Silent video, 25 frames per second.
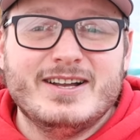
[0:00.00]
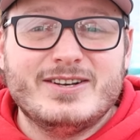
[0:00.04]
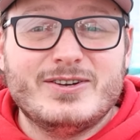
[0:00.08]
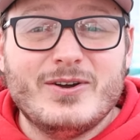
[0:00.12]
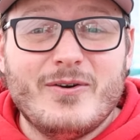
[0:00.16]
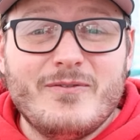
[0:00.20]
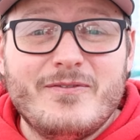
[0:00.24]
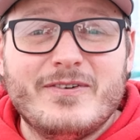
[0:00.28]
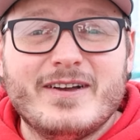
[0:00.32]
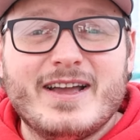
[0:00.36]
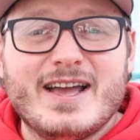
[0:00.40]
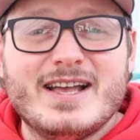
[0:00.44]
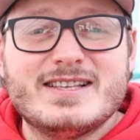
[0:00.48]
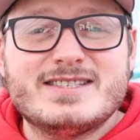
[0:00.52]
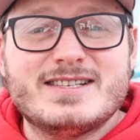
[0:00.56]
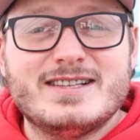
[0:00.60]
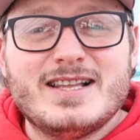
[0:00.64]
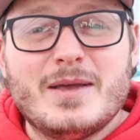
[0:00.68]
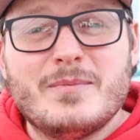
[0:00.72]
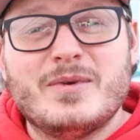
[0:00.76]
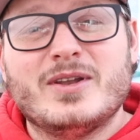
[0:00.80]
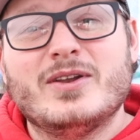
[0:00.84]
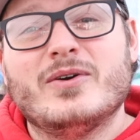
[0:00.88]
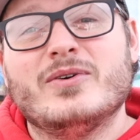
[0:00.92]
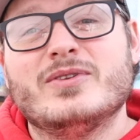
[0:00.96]
Don't forget to
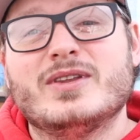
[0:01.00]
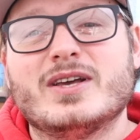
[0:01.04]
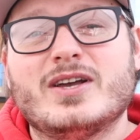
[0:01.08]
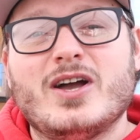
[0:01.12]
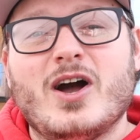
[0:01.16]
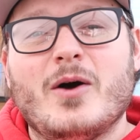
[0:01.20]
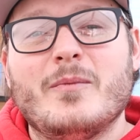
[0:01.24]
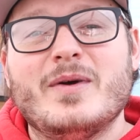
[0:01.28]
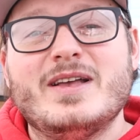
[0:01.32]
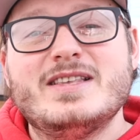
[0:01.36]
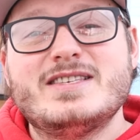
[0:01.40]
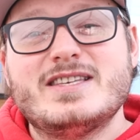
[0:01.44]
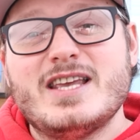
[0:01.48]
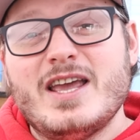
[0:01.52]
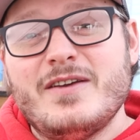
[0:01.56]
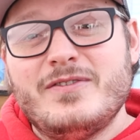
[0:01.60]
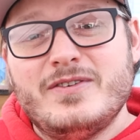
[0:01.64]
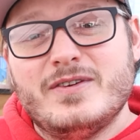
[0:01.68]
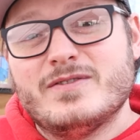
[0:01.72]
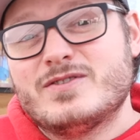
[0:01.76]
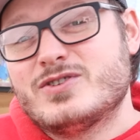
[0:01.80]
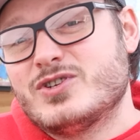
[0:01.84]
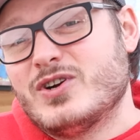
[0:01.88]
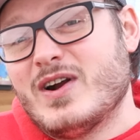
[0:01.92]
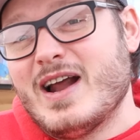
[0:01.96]
let me know in the comments
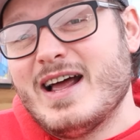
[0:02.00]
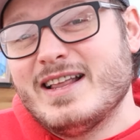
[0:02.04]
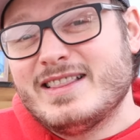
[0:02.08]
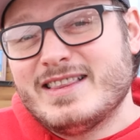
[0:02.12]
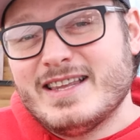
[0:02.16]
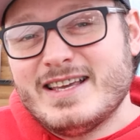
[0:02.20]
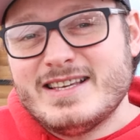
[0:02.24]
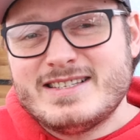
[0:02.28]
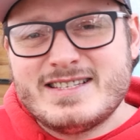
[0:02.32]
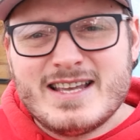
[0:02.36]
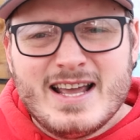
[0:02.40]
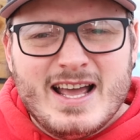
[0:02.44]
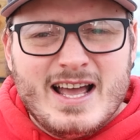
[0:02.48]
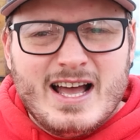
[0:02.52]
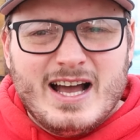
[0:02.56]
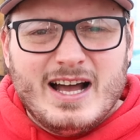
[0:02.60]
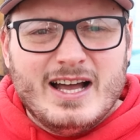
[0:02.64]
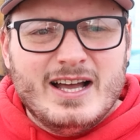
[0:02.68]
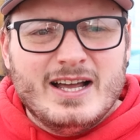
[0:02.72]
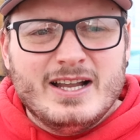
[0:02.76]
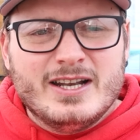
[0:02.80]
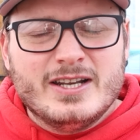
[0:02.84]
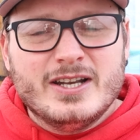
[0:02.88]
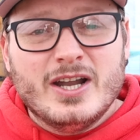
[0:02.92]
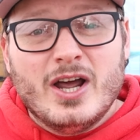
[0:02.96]
if you've tried this
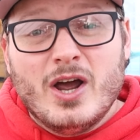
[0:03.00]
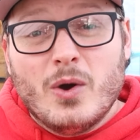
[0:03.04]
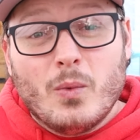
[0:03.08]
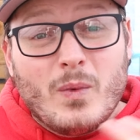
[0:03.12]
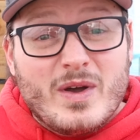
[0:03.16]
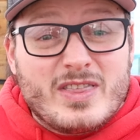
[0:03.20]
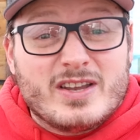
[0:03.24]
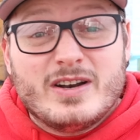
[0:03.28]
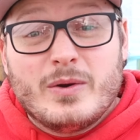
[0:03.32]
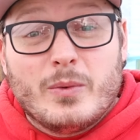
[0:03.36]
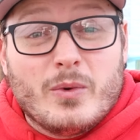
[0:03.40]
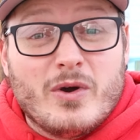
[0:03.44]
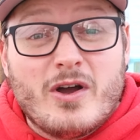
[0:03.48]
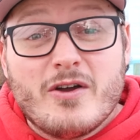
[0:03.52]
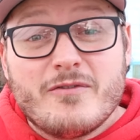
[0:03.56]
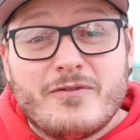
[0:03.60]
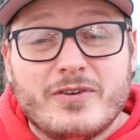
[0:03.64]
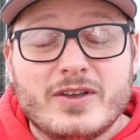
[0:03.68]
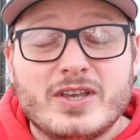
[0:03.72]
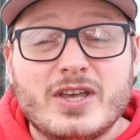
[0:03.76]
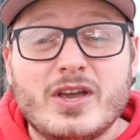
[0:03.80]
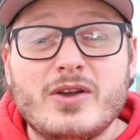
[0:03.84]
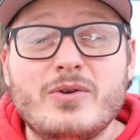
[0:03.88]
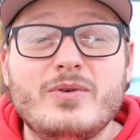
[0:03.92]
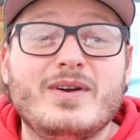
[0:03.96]
and whether it worked
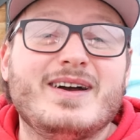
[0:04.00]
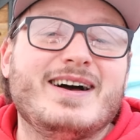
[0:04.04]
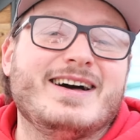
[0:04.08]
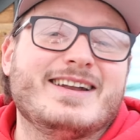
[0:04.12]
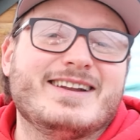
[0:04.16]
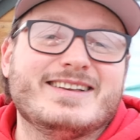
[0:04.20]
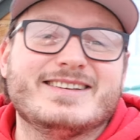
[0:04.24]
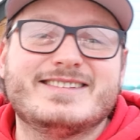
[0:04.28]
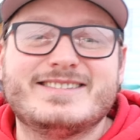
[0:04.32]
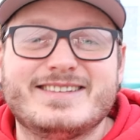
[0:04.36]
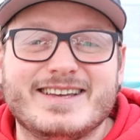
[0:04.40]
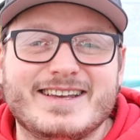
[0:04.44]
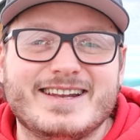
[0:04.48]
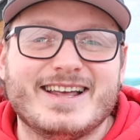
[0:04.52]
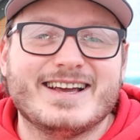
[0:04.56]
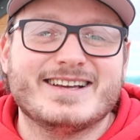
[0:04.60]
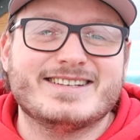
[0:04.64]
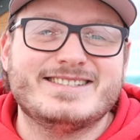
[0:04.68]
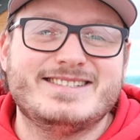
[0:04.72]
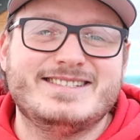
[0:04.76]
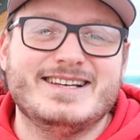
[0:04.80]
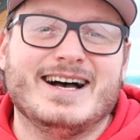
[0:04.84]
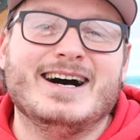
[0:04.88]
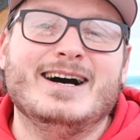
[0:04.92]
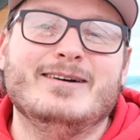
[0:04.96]
for you, and I'll see you
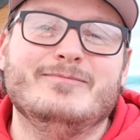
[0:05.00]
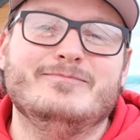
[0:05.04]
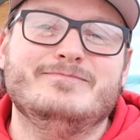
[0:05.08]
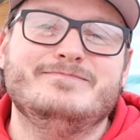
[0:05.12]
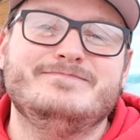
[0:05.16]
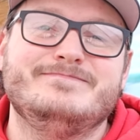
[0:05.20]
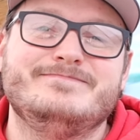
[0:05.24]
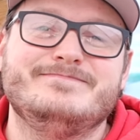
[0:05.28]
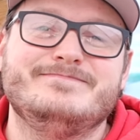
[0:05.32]
next time.